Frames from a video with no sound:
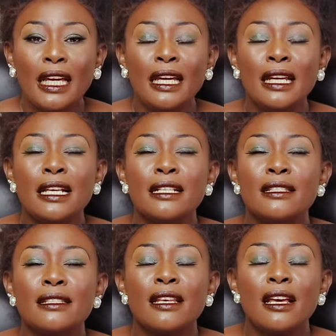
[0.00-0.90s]
It
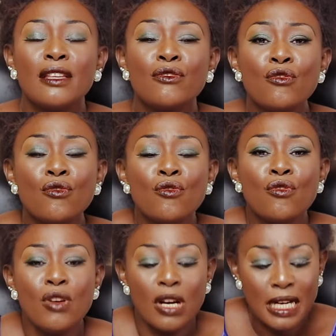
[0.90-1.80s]
is
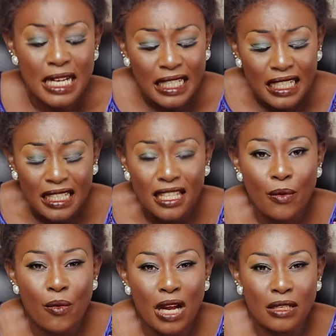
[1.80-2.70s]
through reading
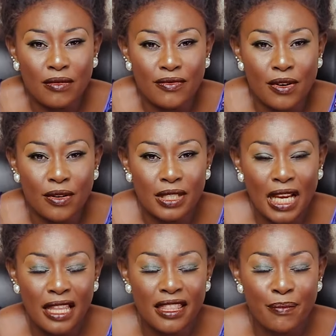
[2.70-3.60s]
the Word of God,
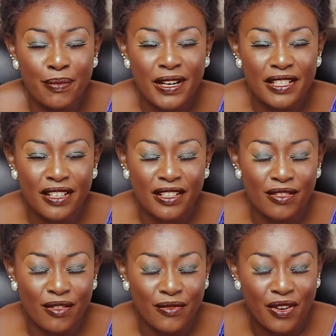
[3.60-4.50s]
and the
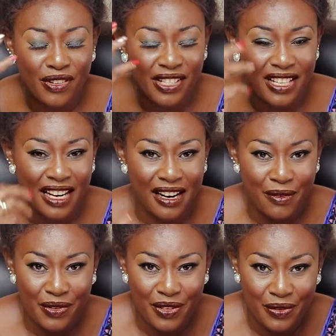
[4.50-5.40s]
presence of God
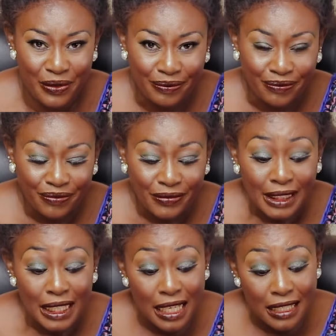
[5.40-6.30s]
surrounds you.
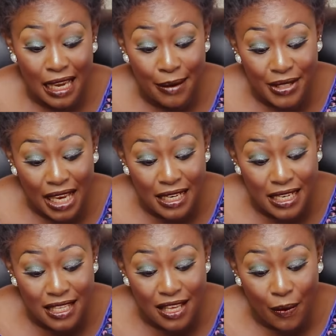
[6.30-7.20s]
There are times I
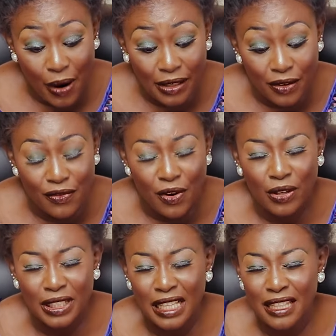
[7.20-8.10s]
read the Word of
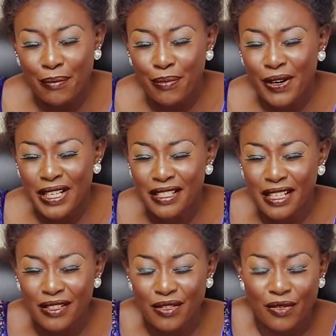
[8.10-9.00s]
God and the
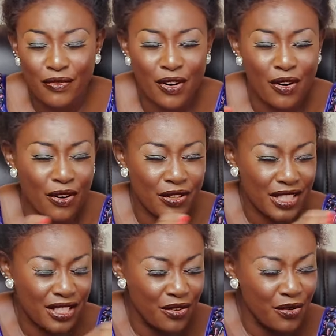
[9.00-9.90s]
presence of
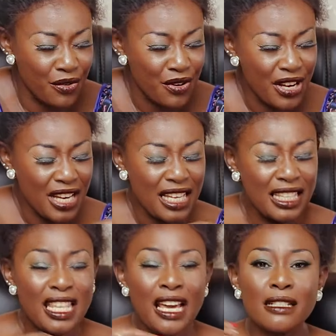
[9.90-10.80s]
God, you know,
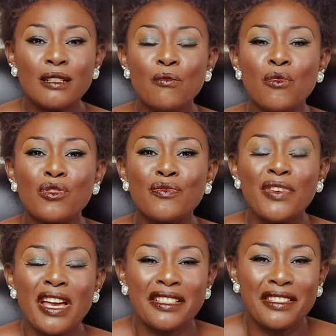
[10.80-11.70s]
the
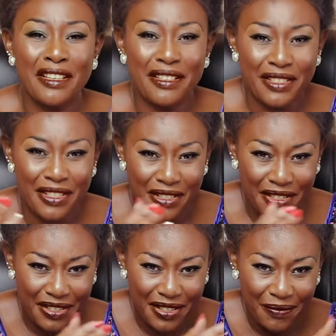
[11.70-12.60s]
atmosphere
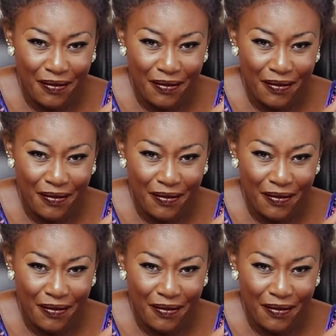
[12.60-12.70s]
changes.